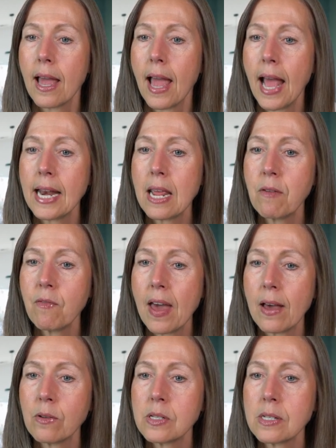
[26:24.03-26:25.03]
and he
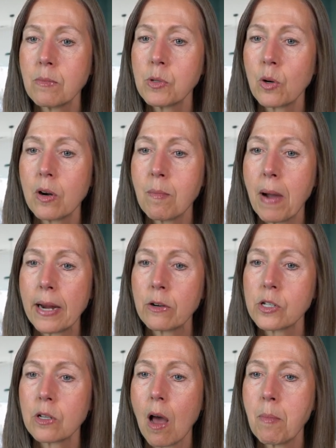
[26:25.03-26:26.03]
found some sort of
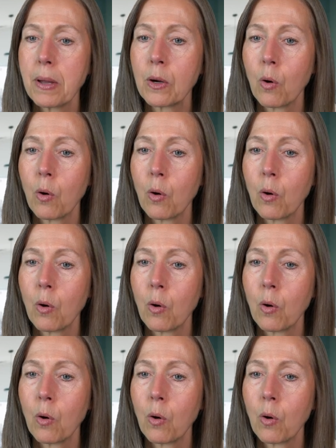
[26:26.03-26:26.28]
microscopic